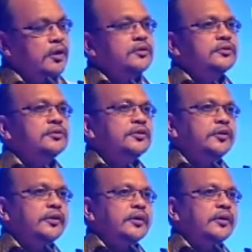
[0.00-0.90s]
certain
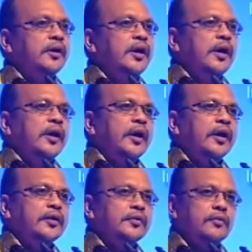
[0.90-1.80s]
area,
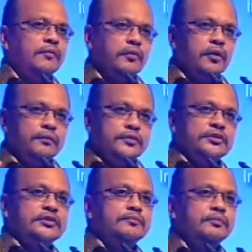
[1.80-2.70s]
and of course
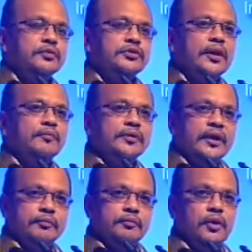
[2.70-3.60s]
for some
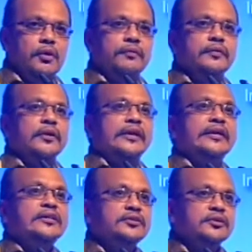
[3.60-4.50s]
type of
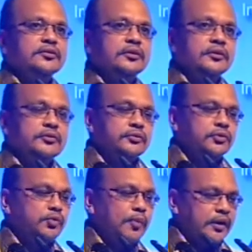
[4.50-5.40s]
analysis, so
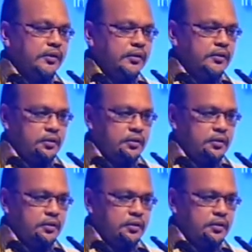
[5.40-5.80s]
you might need